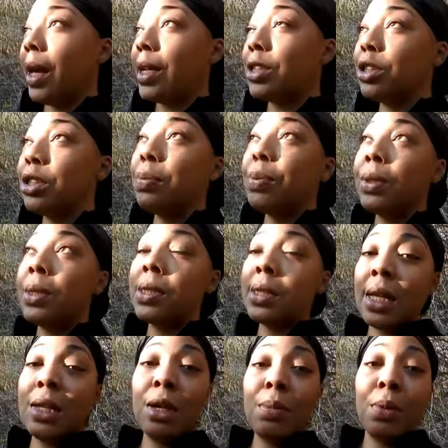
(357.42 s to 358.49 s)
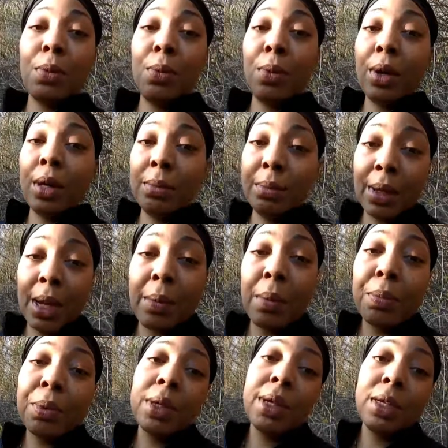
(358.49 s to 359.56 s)
I should have put this at number 1, but I'm
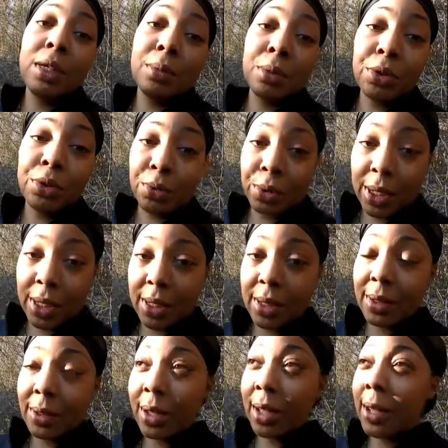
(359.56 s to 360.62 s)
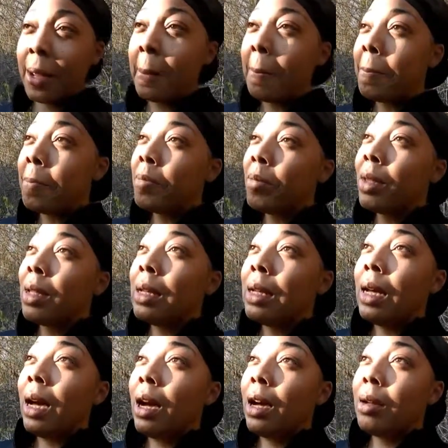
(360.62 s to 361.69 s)
going to put it at number 3, okay?
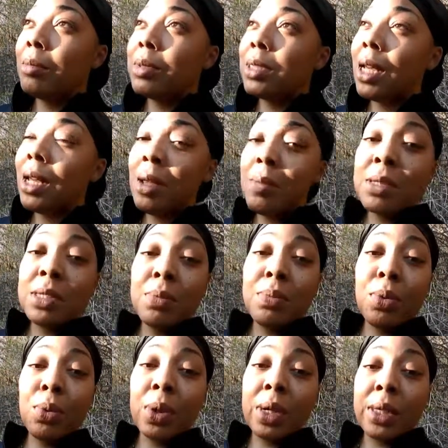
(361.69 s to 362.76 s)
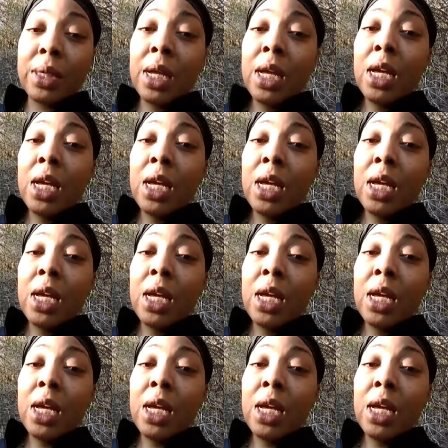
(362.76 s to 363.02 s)
Time is important.